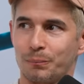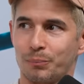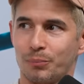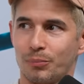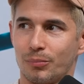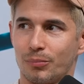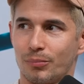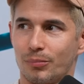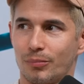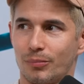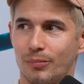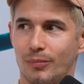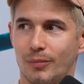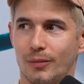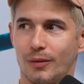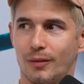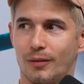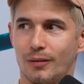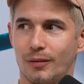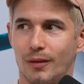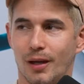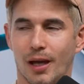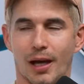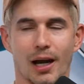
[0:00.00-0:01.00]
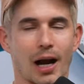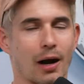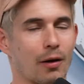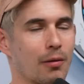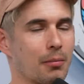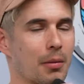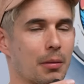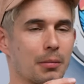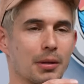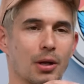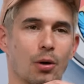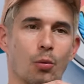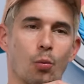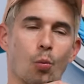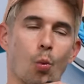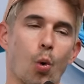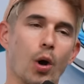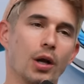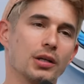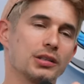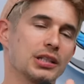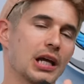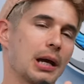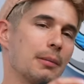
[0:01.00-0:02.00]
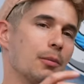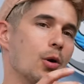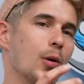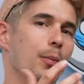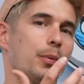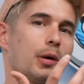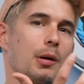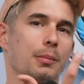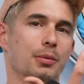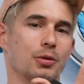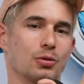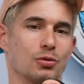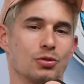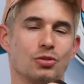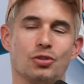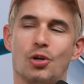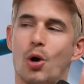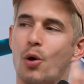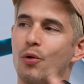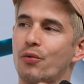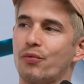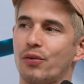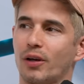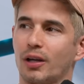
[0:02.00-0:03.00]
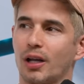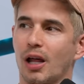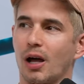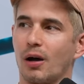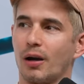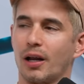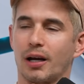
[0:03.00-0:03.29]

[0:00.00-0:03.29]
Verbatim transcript: Mm. And I remember that one time I opened up, there was no fell out,